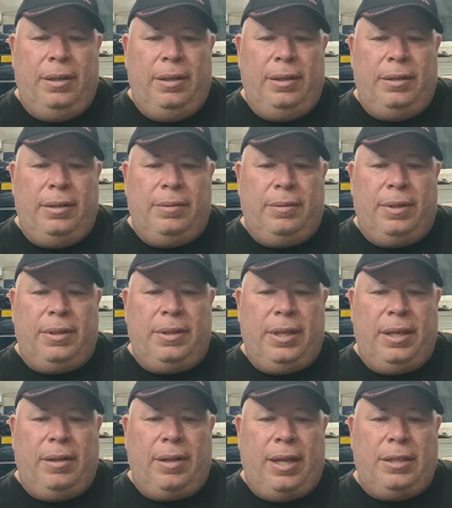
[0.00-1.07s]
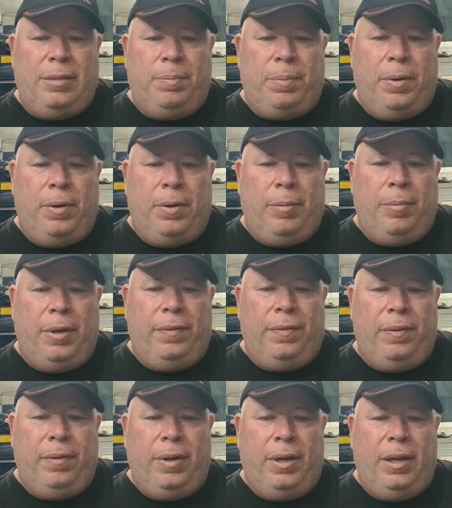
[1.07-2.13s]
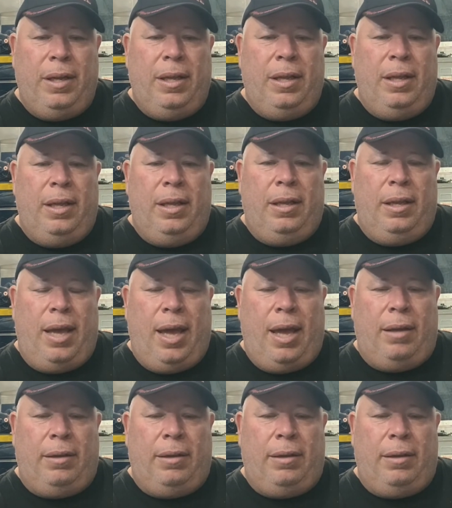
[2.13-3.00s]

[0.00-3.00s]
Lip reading: The one taillight's broken, but if you want, yeah.